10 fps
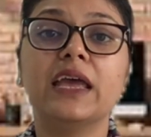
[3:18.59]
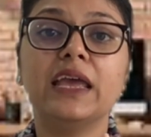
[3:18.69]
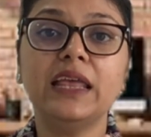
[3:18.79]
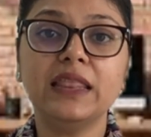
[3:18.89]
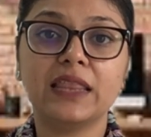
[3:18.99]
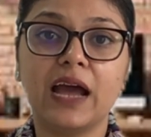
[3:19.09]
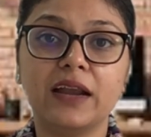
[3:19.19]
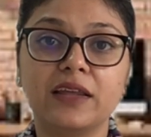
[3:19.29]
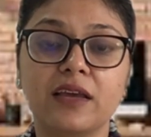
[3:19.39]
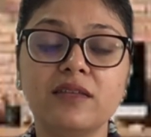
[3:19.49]
in
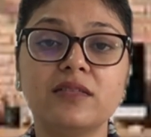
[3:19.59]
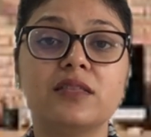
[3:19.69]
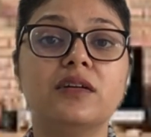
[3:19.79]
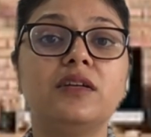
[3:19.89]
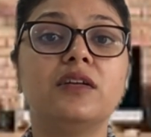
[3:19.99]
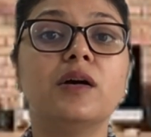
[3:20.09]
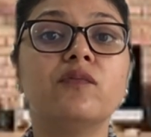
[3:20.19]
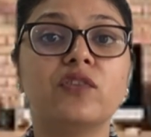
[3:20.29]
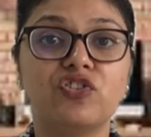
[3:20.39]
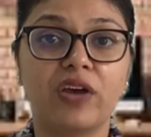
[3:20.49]
that case, the term
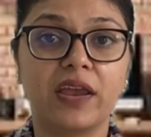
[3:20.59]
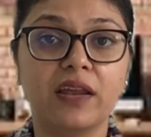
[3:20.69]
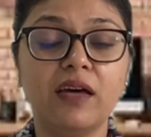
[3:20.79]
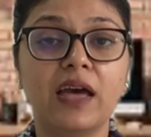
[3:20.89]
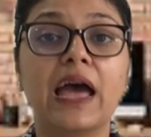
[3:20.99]
vagina